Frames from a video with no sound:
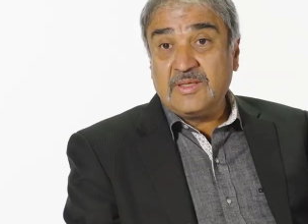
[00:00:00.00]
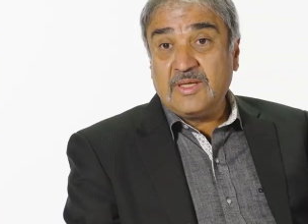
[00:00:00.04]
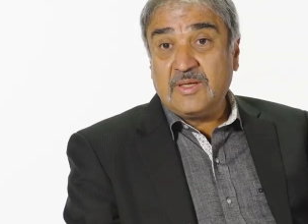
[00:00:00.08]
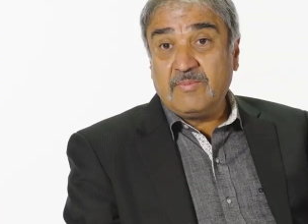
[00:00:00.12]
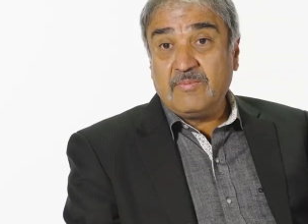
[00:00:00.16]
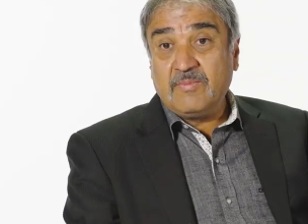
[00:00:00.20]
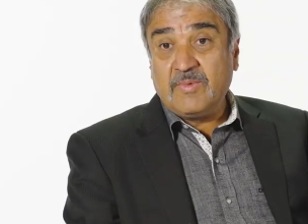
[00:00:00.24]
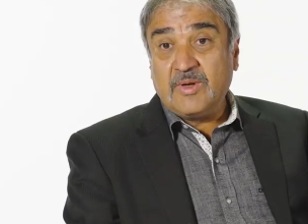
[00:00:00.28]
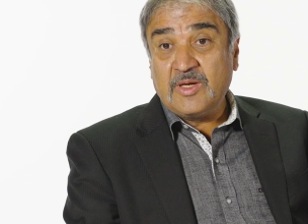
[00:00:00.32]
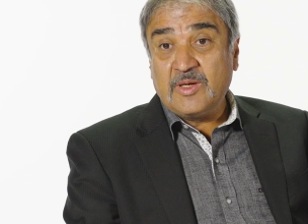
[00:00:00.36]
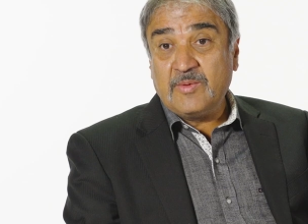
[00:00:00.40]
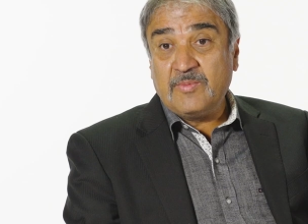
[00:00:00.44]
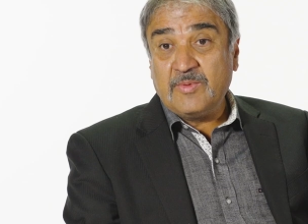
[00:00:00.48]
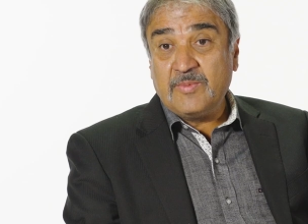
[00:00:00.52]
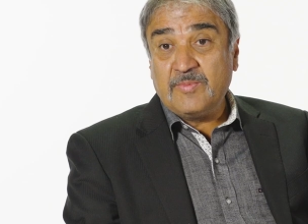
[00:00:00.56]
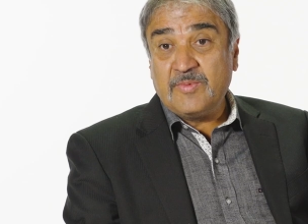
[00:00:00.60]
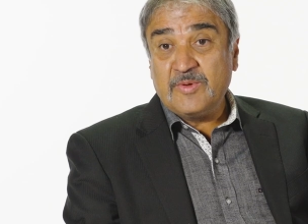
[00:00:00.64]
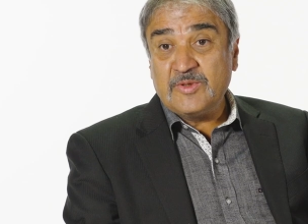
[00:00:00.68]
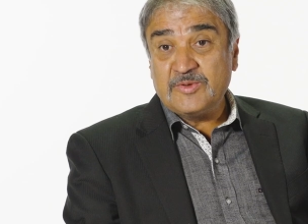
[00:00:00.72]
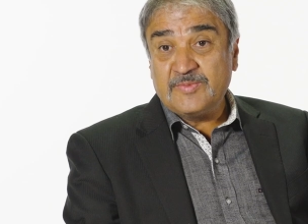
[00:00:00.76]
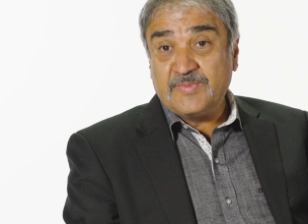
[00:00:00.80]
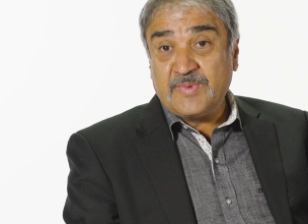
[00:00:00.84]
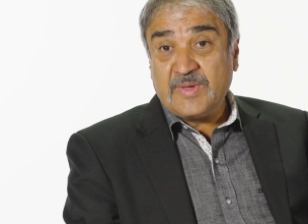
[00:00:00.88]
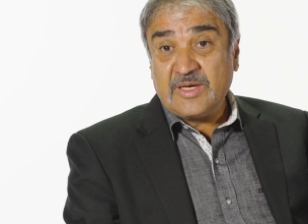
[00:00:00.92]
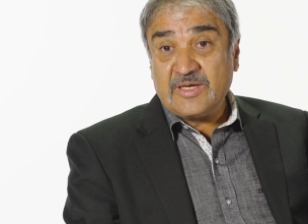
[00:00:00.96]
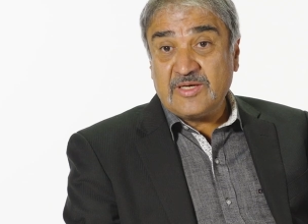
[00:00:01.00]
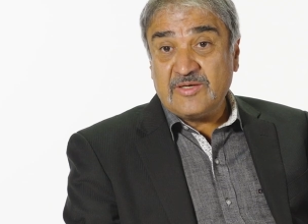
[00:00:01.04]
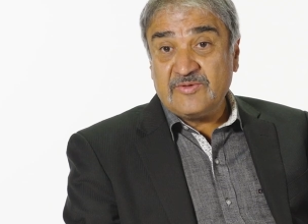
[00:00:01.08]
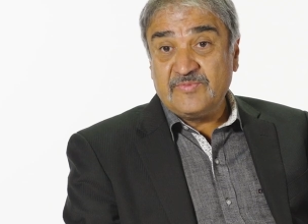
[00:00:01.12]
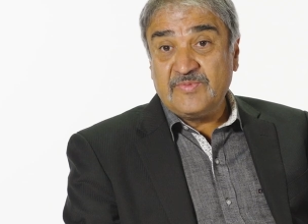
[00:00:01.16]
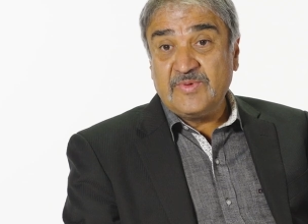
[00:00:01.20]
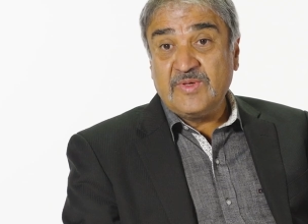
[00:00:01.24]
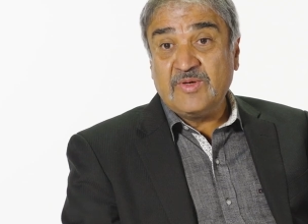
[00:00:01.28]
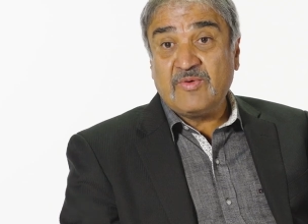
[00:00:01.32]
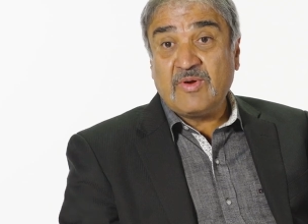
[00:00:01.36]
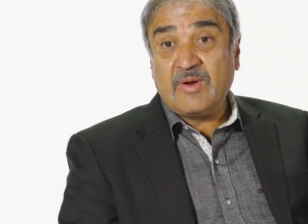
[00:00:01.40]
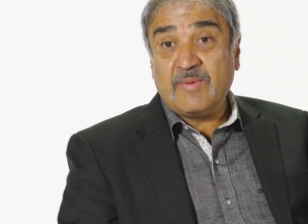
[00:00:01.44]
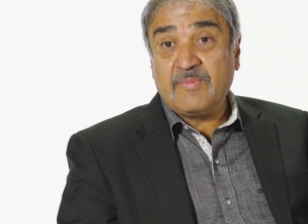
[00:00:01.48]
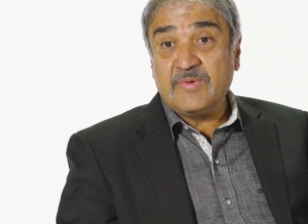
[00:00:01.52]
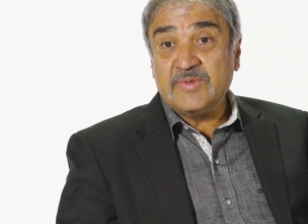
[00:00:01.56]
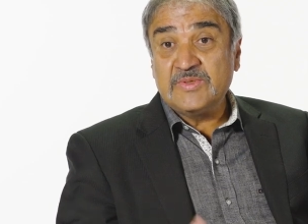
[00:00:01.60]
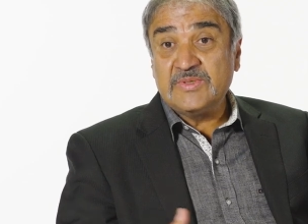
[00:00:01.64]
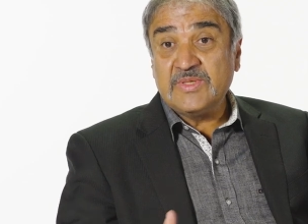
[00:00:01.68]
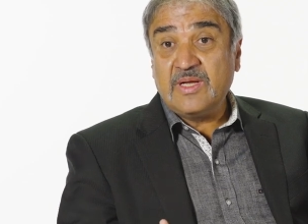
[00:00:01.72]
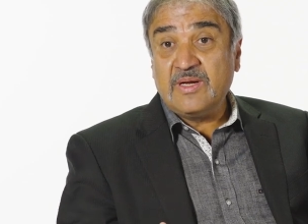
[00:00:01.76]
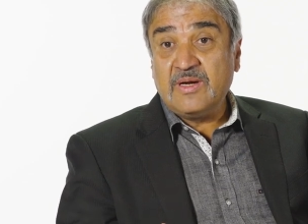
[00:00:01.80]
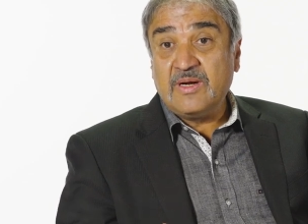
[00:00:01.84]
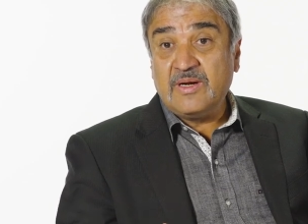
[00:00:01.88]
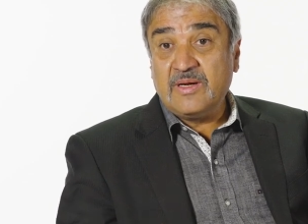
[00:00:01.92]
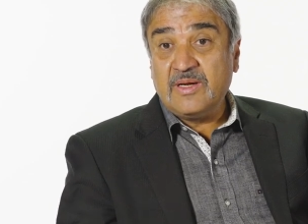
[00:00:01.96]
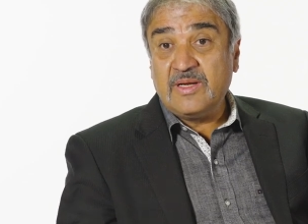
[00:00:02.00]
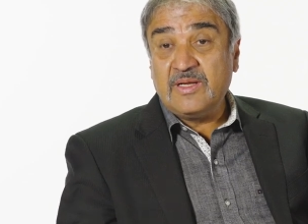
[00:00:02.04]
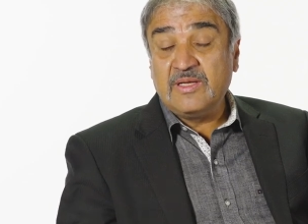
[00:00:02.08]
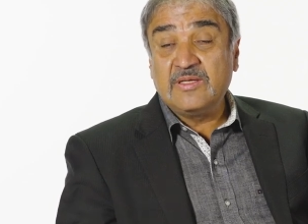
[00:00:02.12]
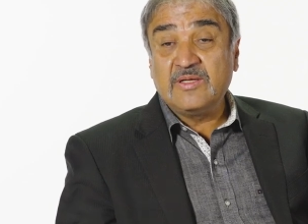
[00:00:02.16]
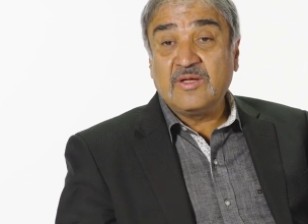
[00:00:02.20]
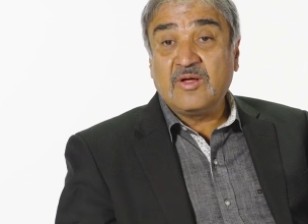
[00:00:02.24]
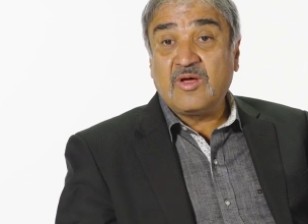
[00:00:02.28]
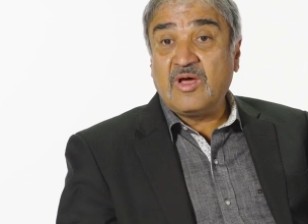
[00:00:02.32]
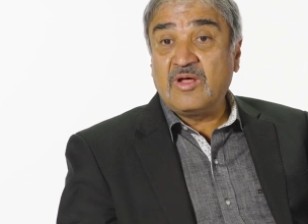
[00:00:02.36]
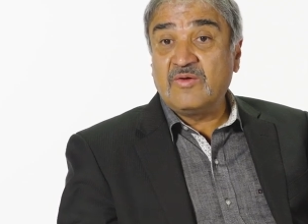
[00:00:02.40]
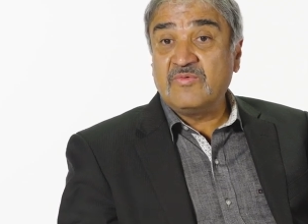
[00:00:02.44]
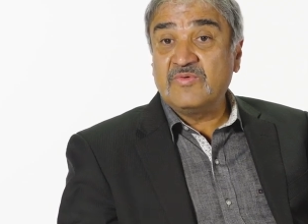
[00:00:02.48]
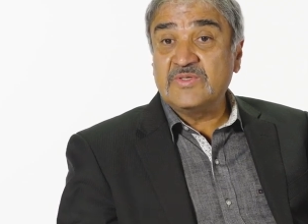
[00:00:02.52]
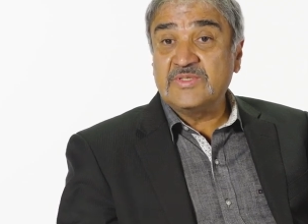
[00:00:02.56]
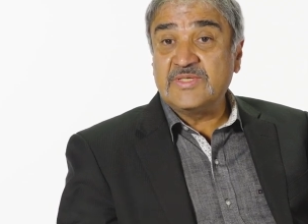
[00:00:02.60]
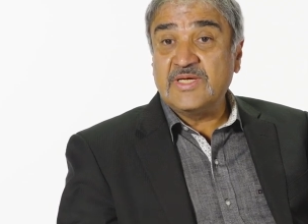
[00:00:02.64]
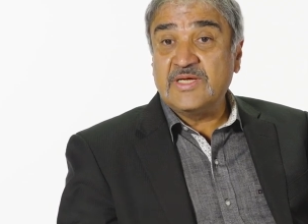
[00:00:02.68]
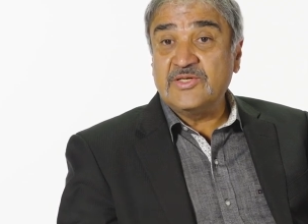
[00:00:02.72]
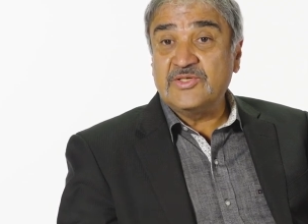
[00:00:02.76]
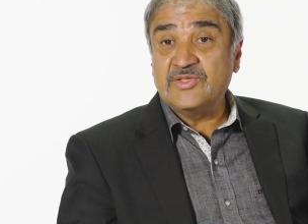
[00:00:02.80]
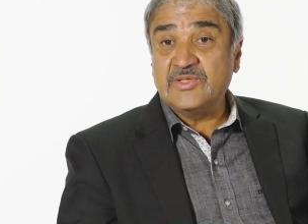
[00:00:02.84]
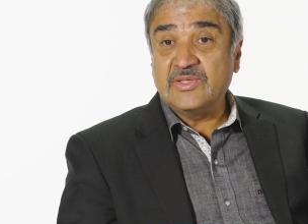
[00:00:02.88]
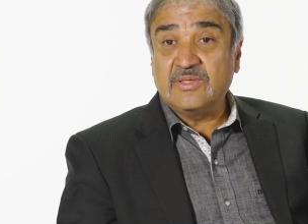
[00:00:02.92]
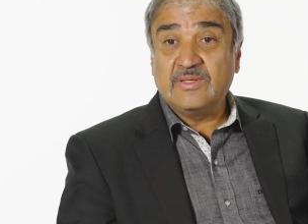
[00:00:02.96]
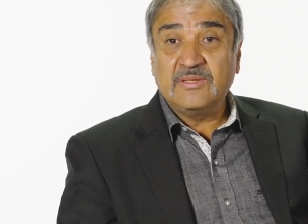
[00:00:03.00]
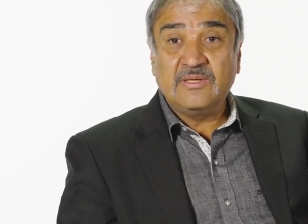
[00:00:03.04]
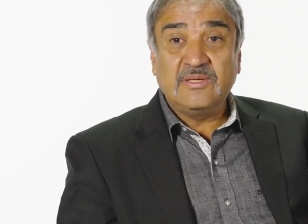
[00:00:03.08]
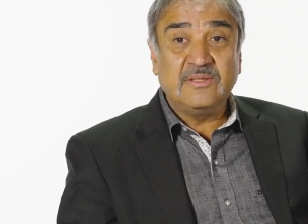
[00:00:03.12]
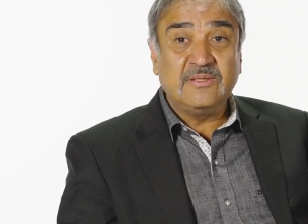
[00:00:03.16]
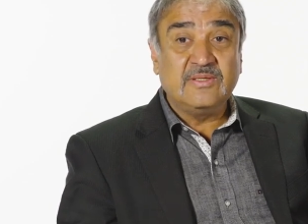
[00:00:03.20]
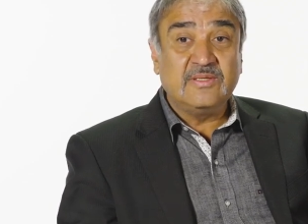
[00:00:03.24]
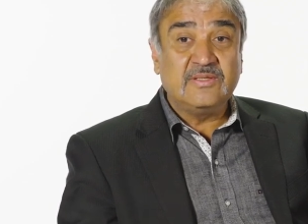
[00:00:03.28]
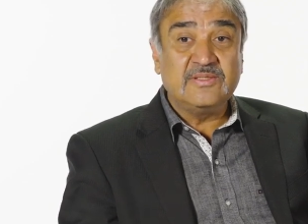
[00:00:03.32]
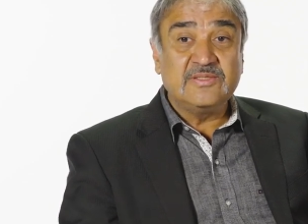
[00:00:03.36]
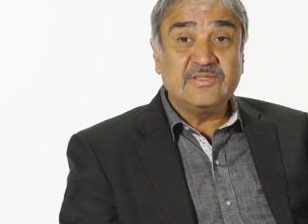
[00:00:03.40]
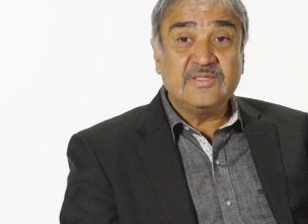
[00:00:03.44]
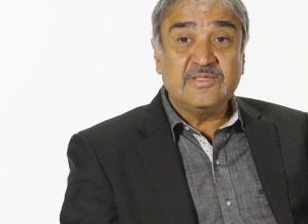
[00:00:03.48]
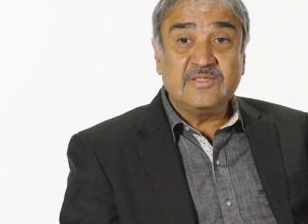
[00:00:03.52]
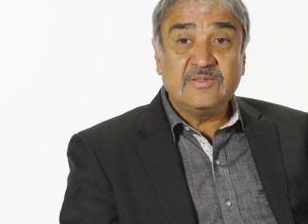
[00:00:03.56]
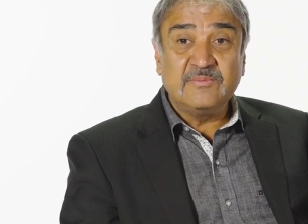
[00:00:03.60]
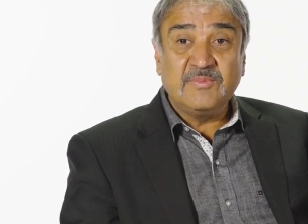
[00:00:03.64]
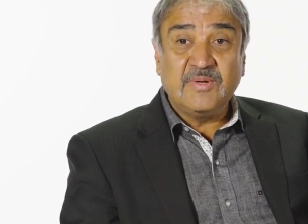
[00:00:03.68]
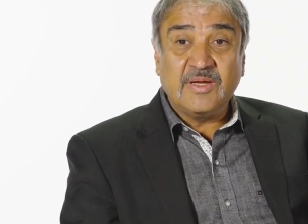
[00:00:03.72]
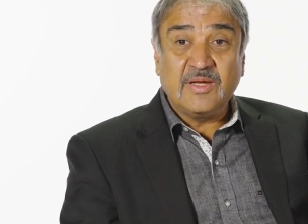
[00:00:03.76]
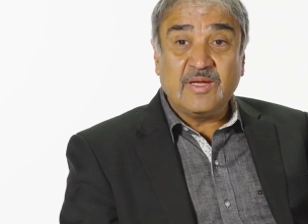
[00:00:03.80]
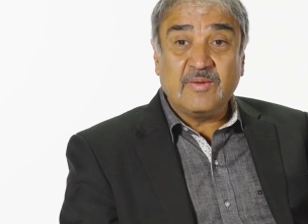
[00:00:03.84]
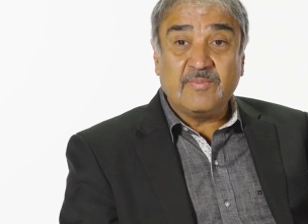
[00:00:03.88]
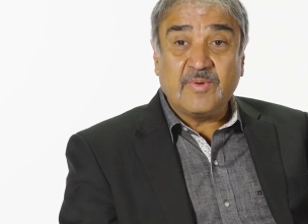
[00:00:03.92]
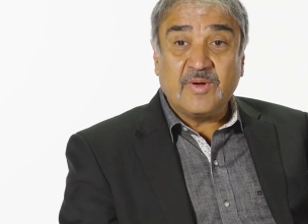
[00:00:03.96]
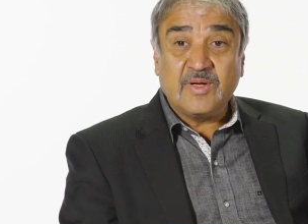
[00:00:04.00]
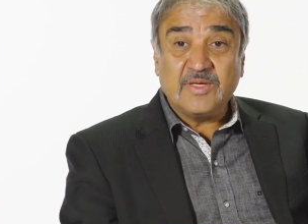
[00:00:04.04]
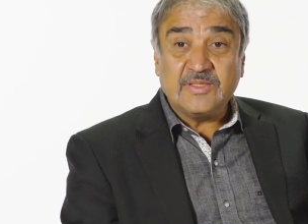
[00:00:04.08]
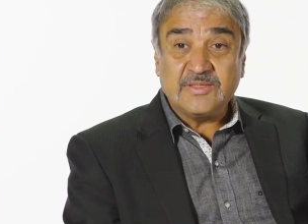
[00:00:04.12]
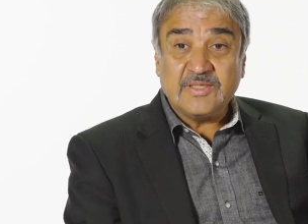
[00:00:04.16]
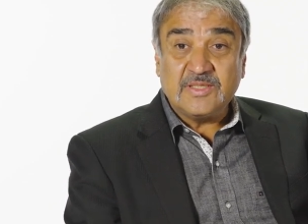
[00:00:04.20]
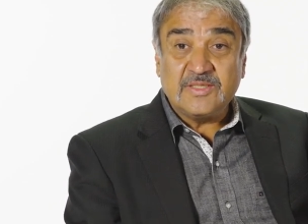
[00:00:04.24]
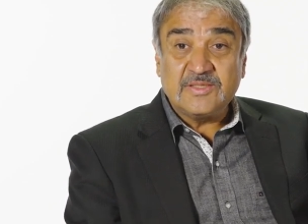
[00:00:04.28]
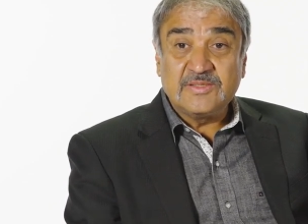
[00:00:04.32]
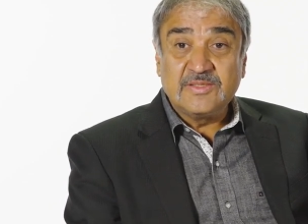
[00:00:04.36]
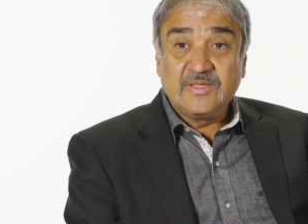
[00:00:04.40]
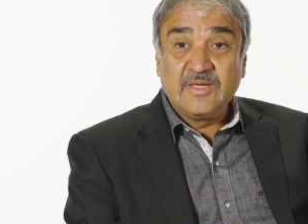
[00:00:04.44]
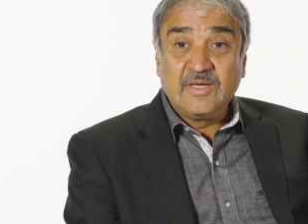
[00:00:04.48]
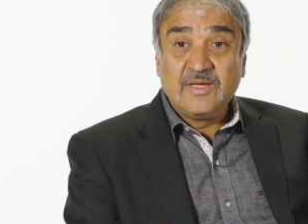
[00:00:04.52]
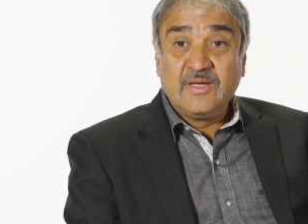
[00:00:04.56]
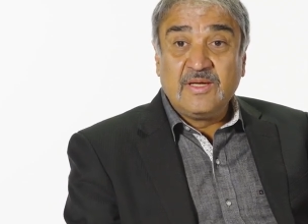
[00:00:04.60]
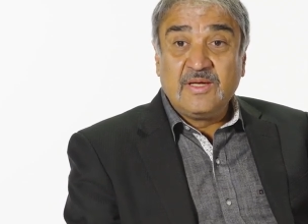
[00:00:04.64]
that multiple perspectives be represented in the conversation, in the decision-making process.